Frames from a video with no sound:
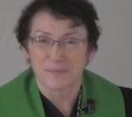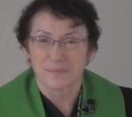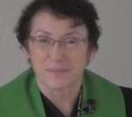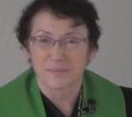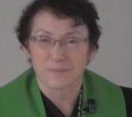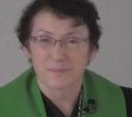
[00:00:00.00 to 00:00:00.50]

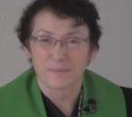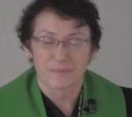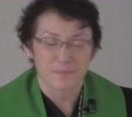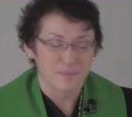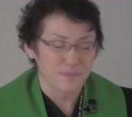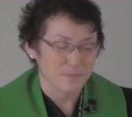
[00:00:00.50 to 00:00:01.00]

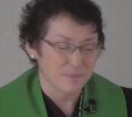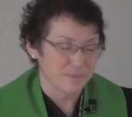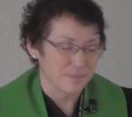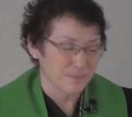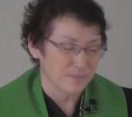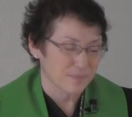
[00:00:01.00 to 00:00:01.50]

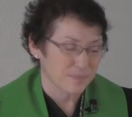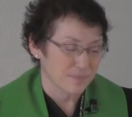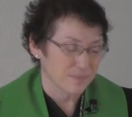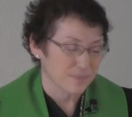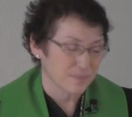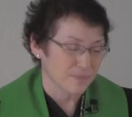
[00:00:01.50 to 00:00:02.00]

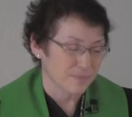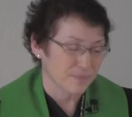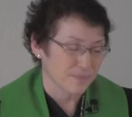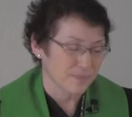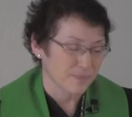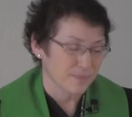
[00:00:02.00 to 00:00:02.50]

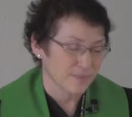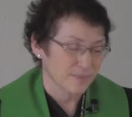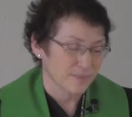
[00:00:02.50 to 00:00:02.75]
[no speech]